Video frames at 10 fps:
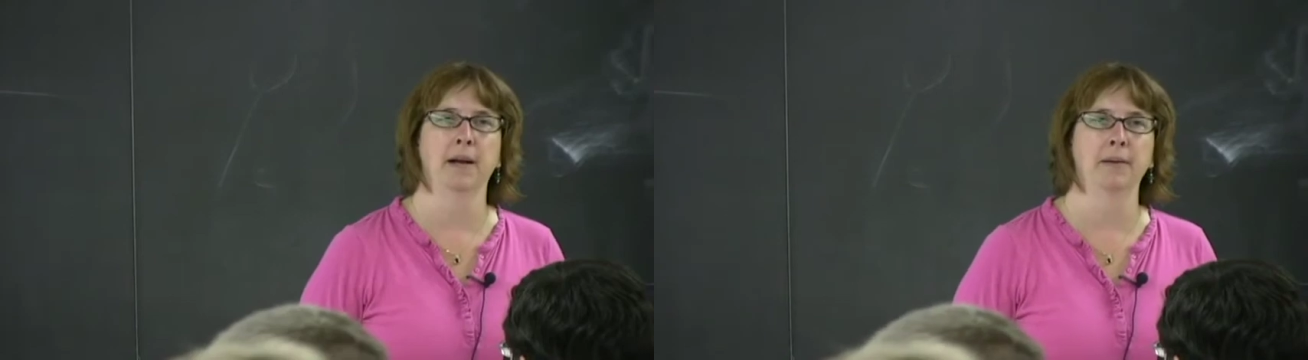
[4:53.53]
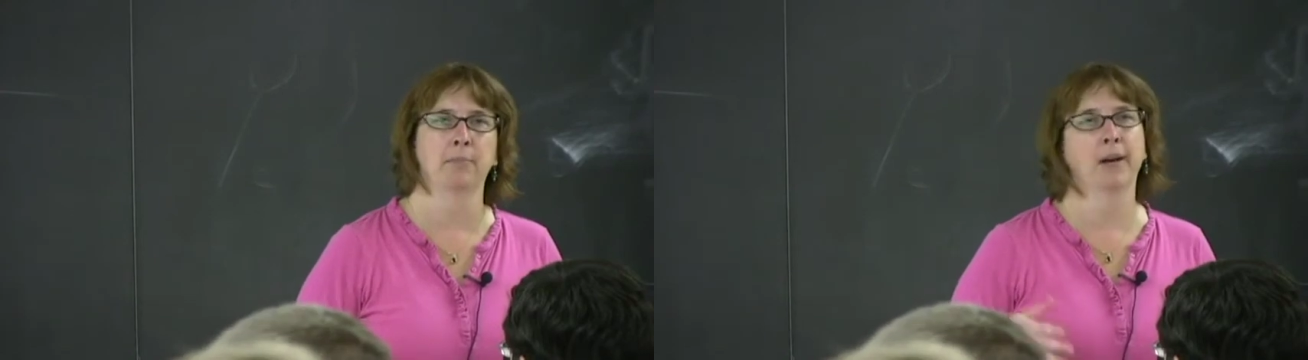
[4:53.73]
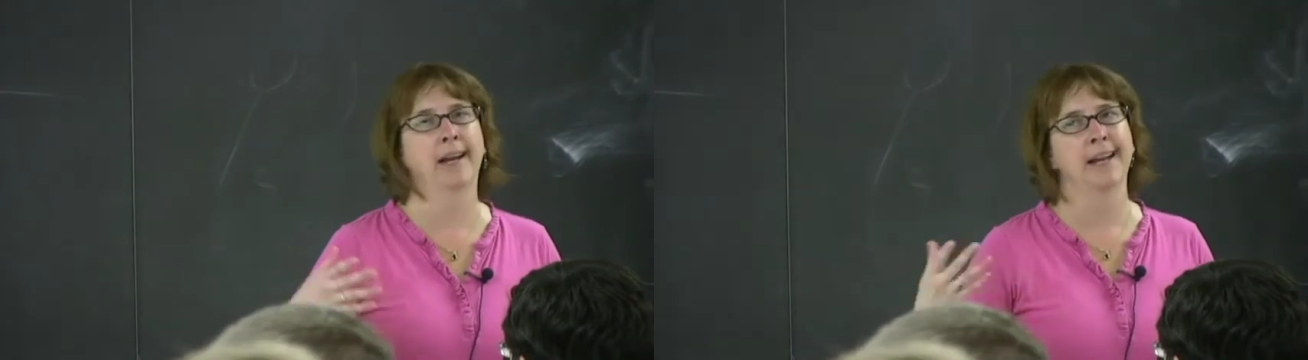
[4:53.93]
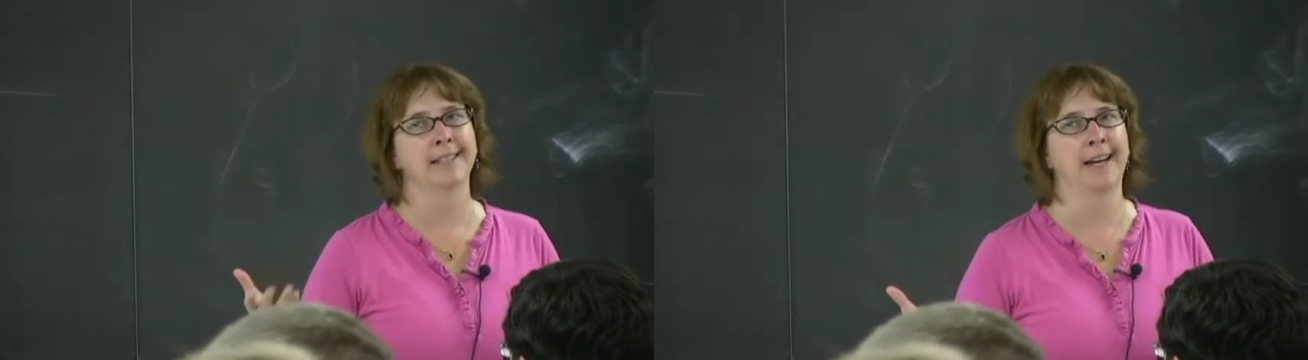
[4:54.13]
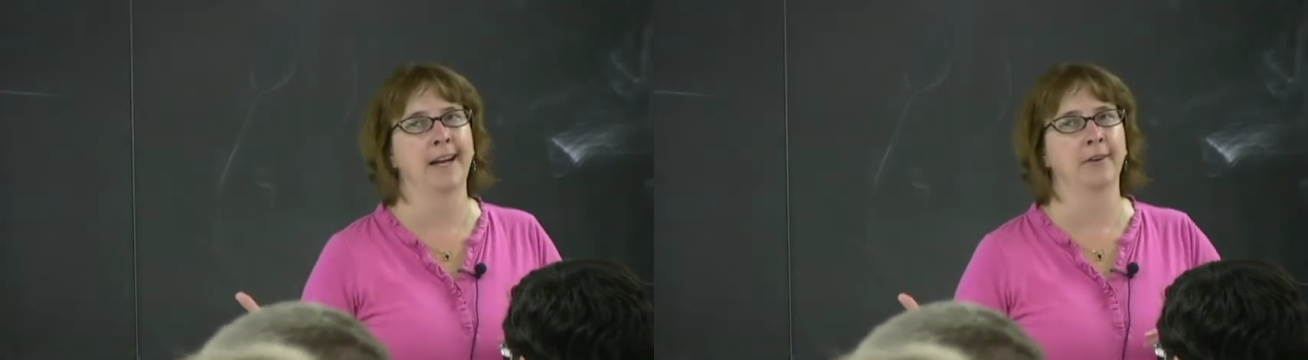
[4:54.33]
but
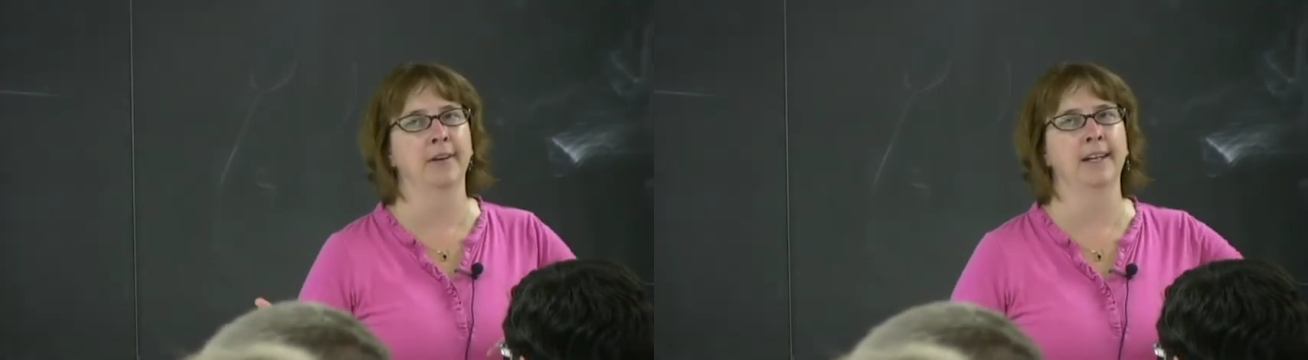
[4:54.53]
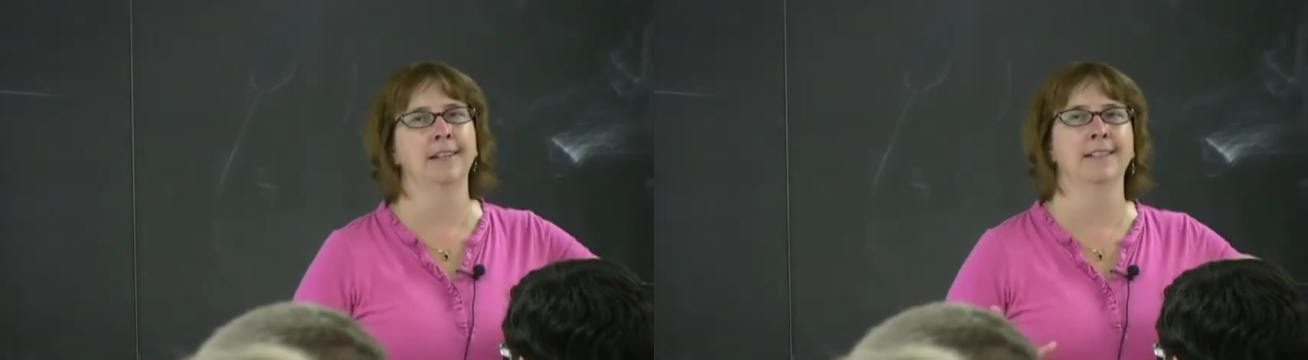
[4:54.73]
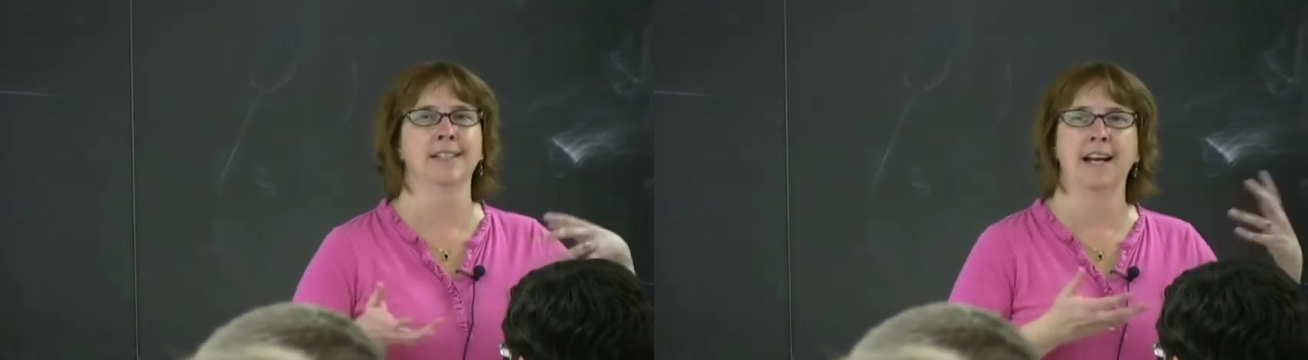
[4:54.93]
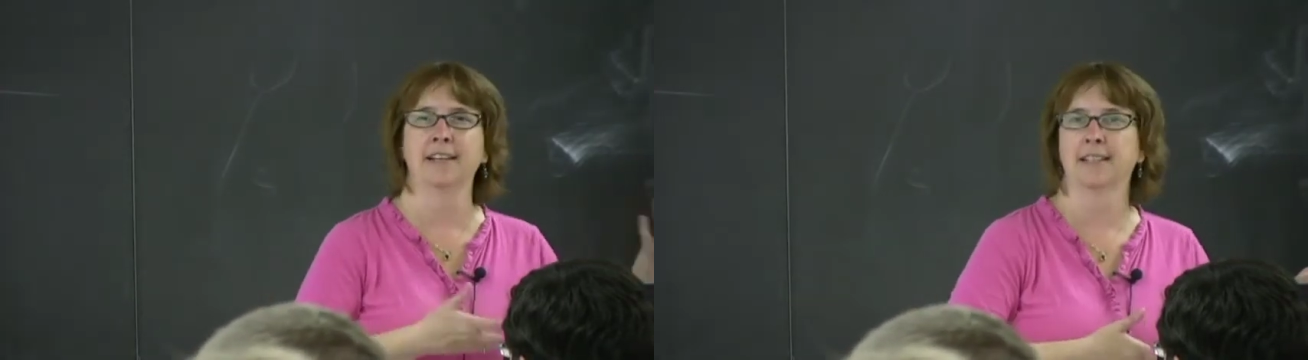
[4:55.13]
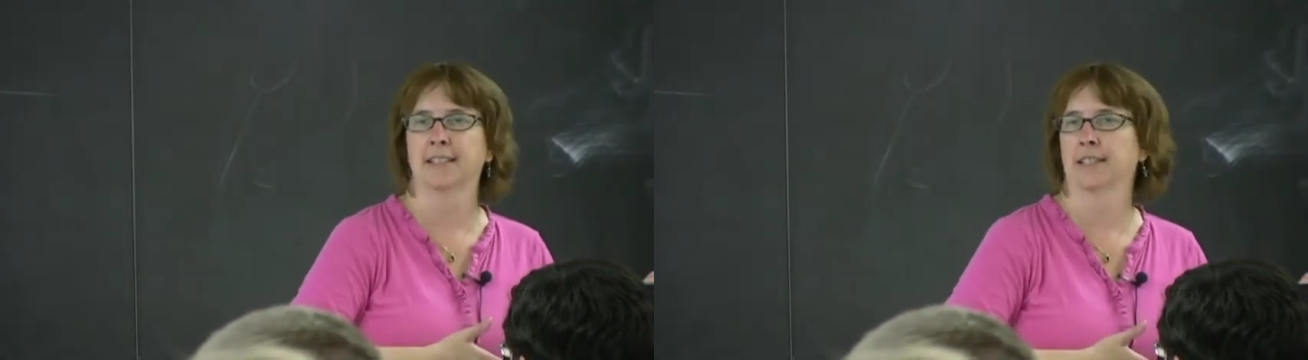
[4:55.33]
precast concrete is
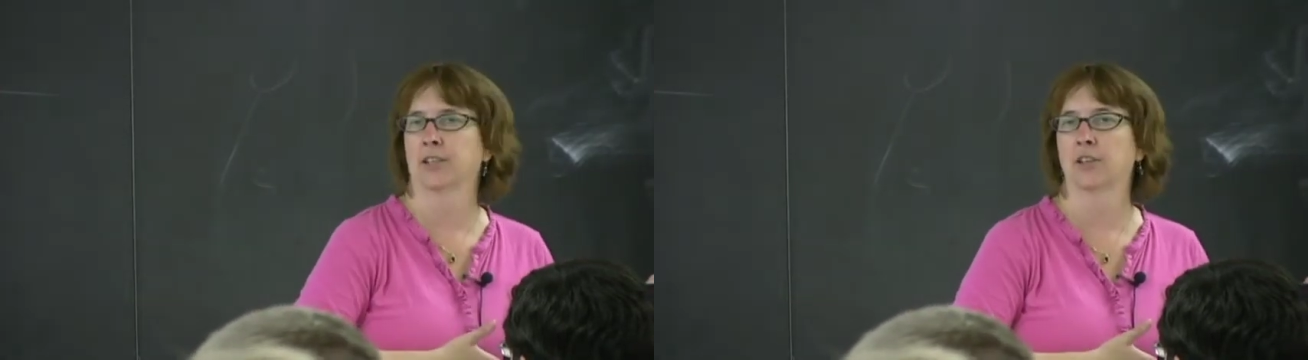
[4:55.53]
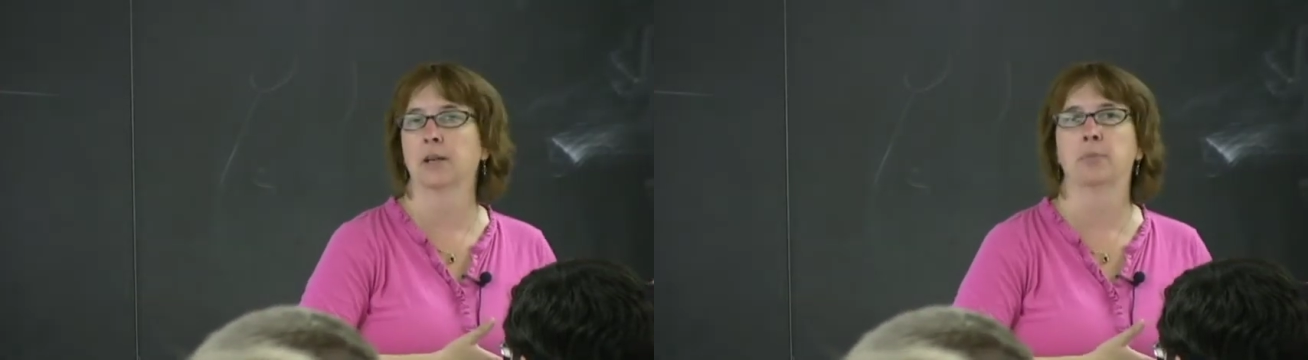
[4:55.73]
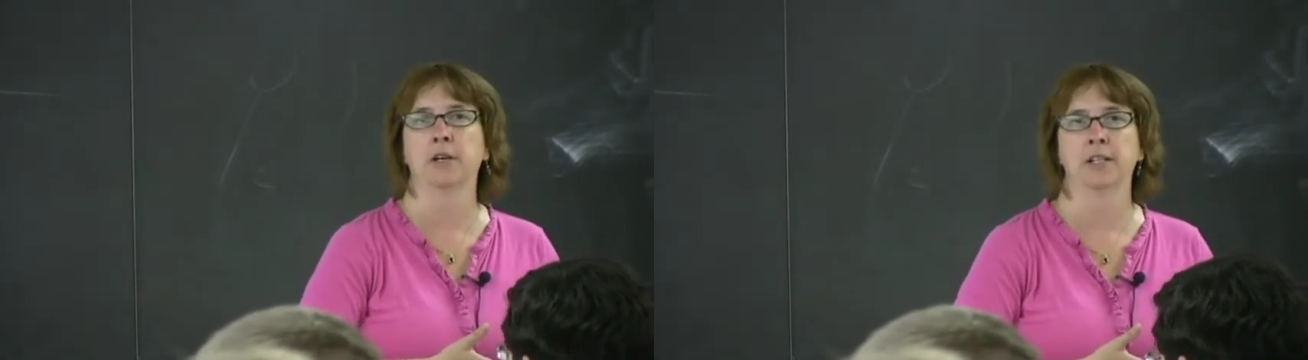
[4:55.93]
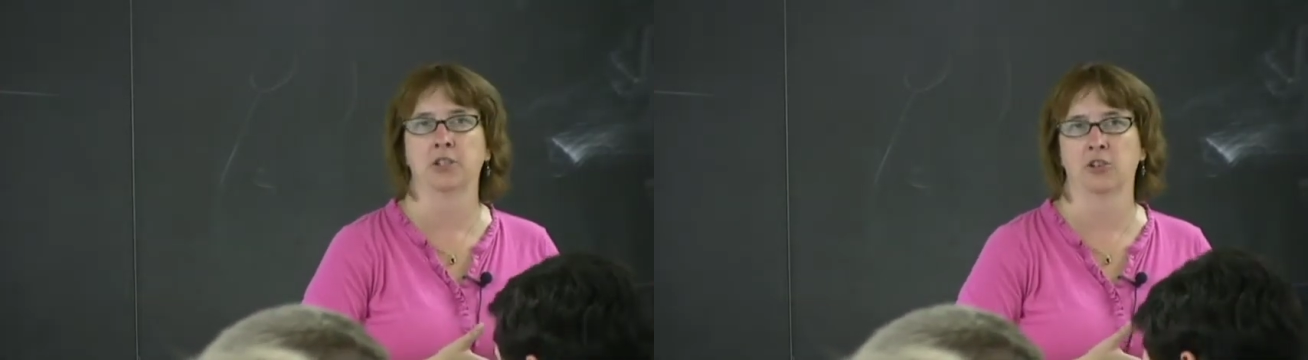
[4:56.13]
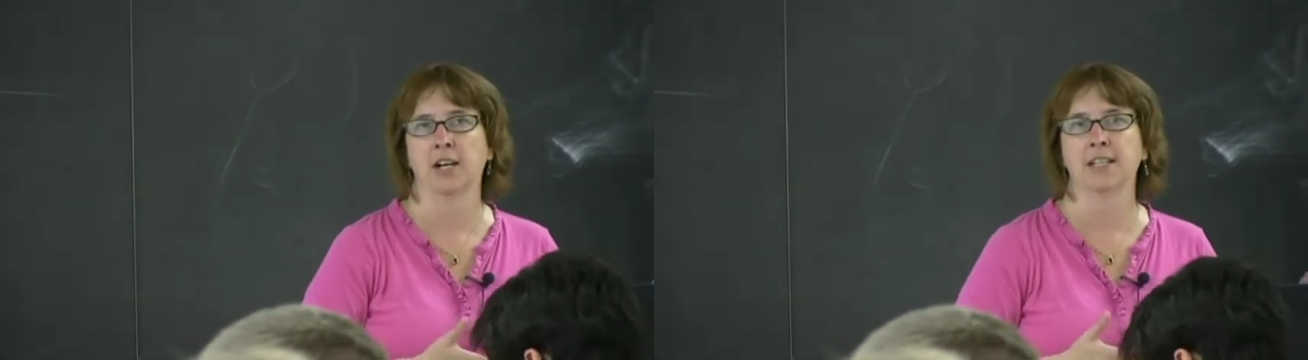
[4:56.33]
not necessarily
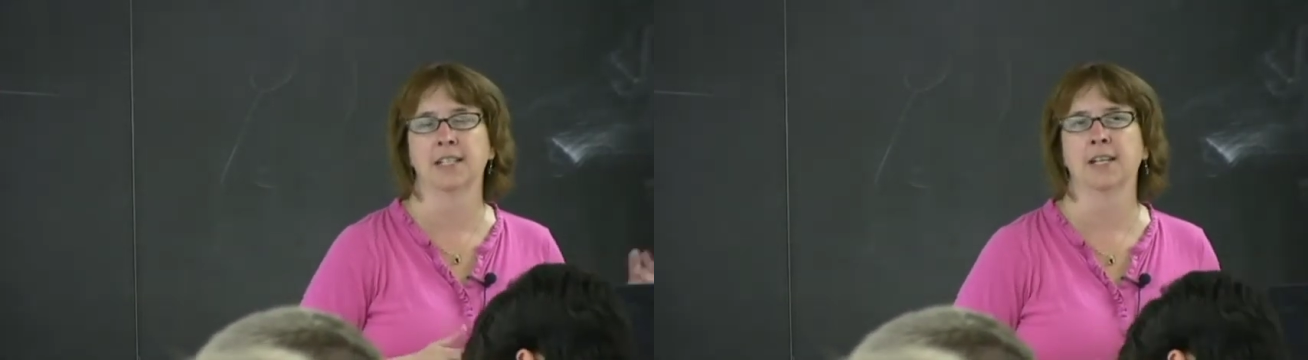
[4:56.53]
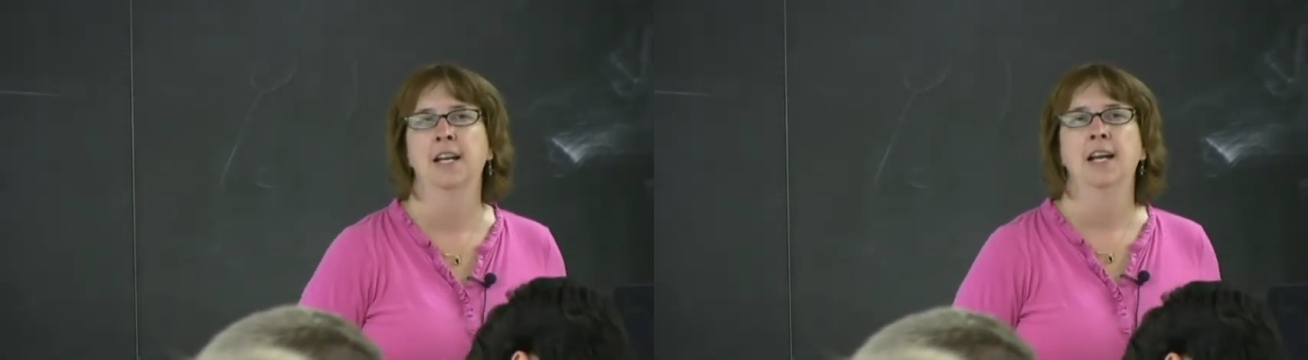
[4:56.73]
pre-stressed.